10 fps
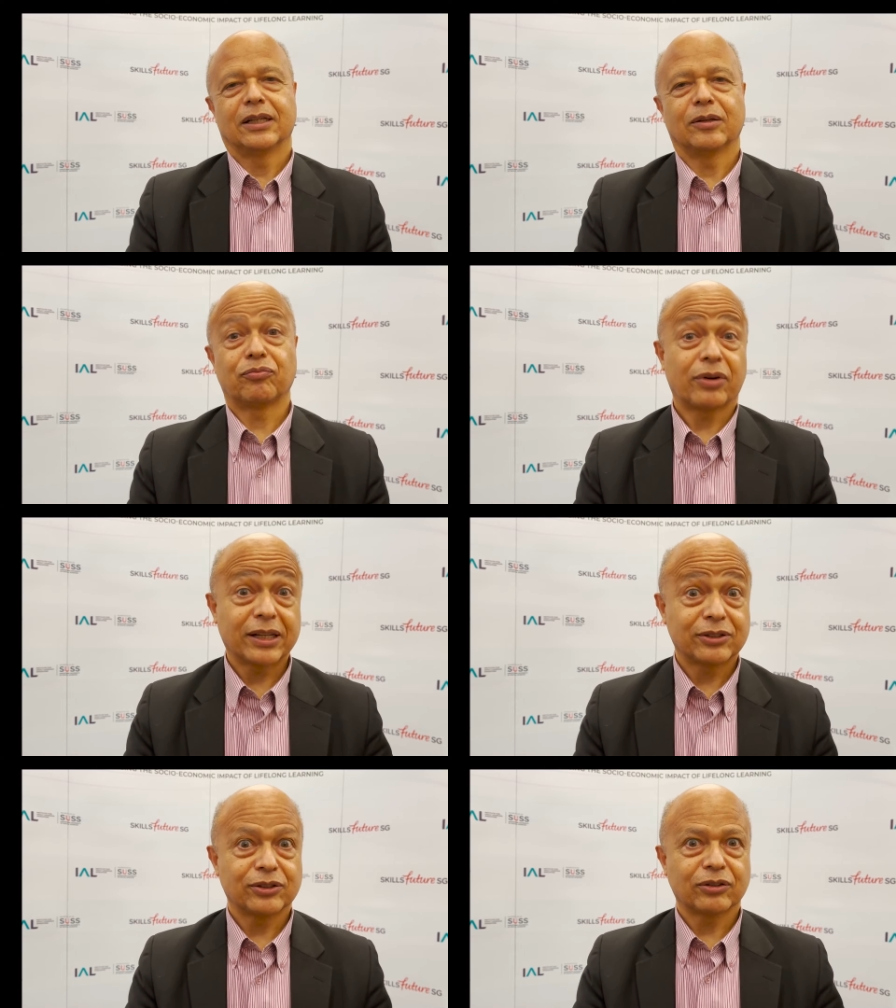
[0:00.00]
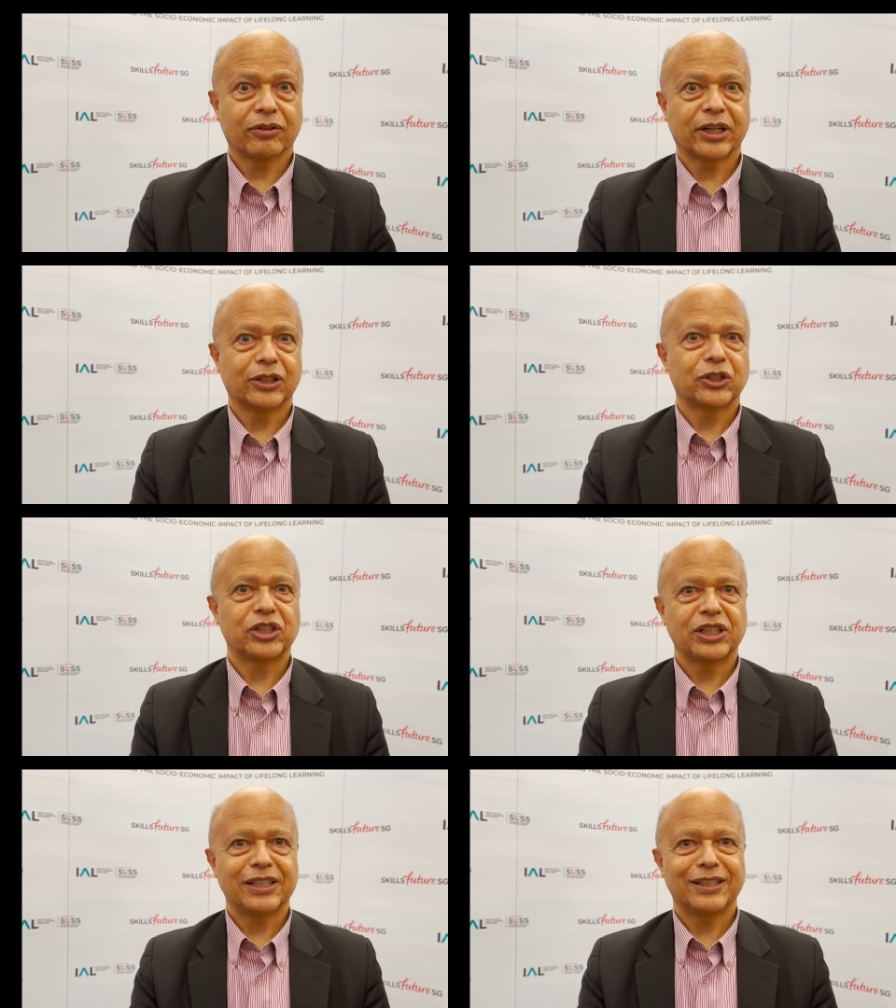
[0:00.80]
prices of
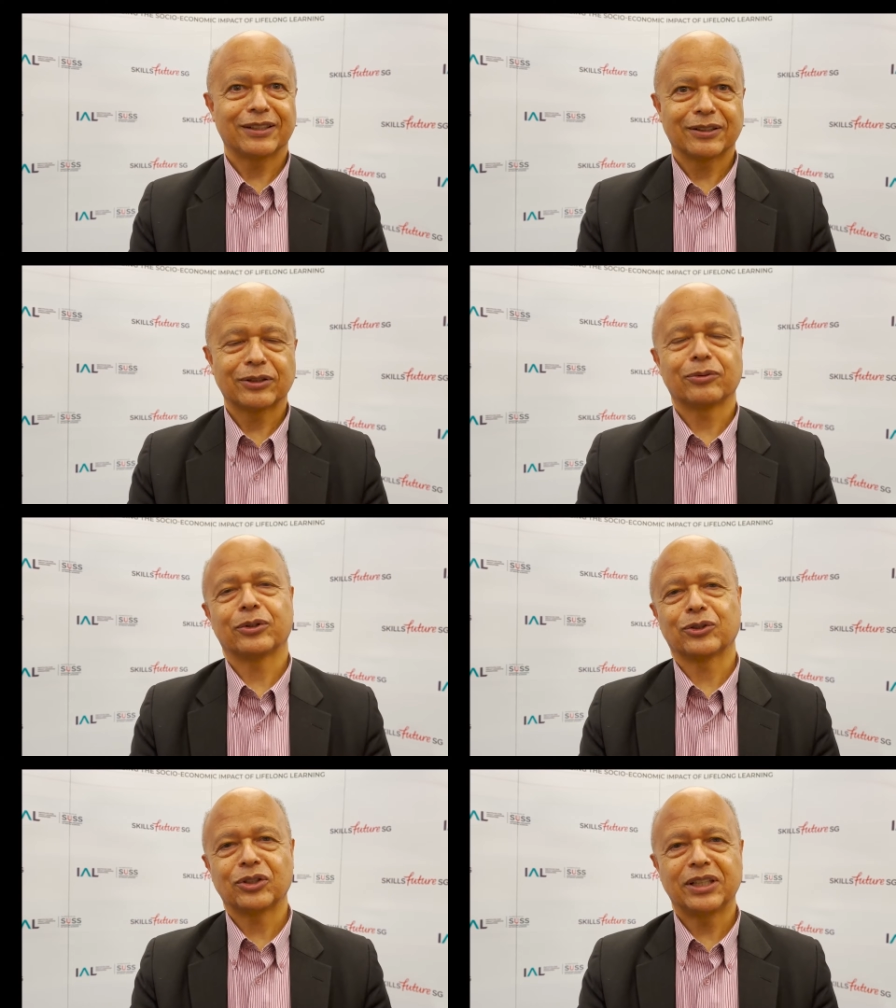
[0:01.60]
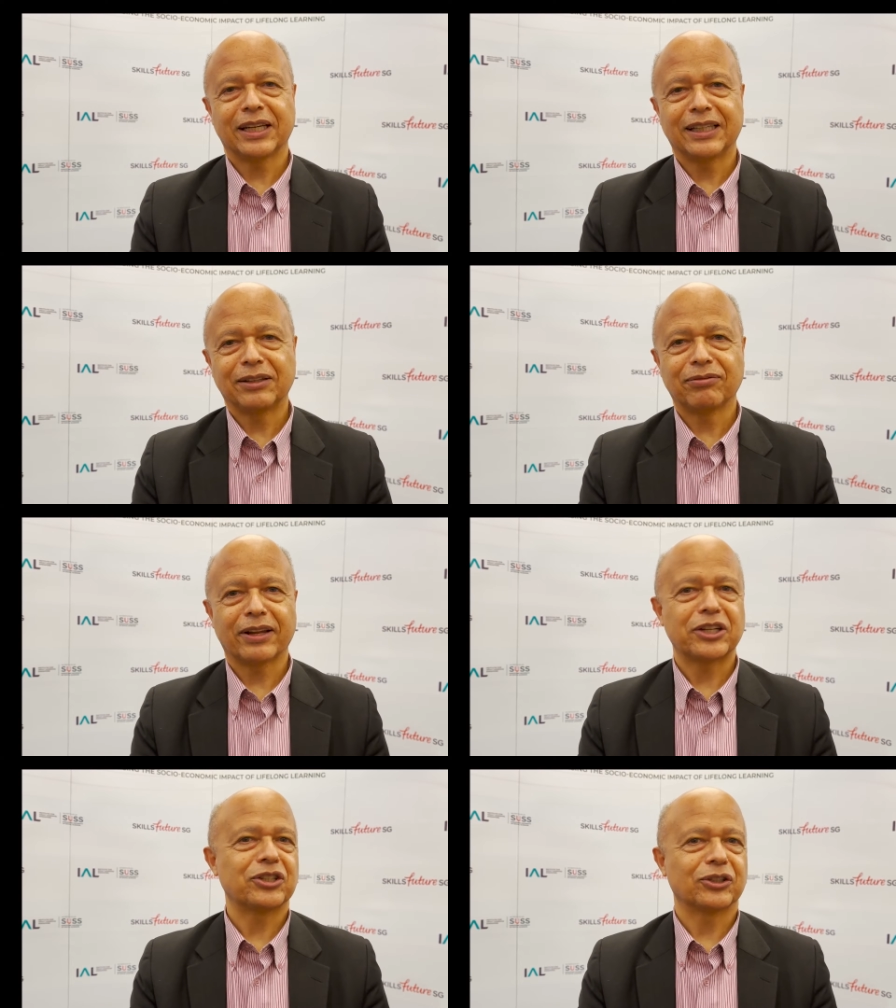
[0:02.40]
energy resulting in
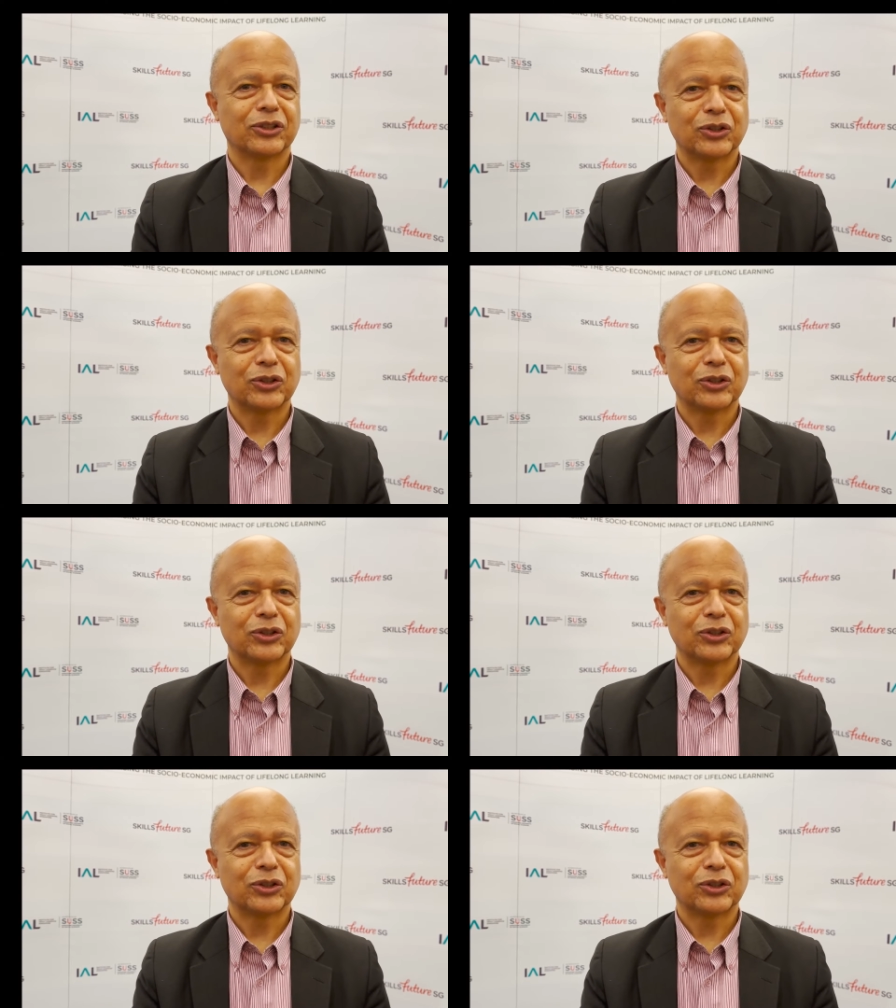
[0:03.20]
inflation.